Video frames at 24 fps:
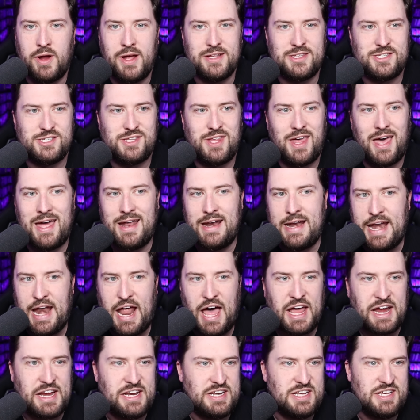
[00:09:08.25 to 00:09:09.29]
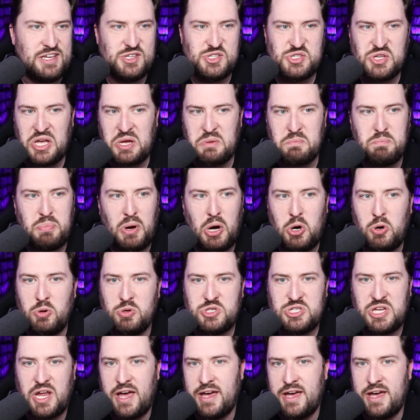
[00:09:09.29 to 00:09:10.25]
It's that 90s, like post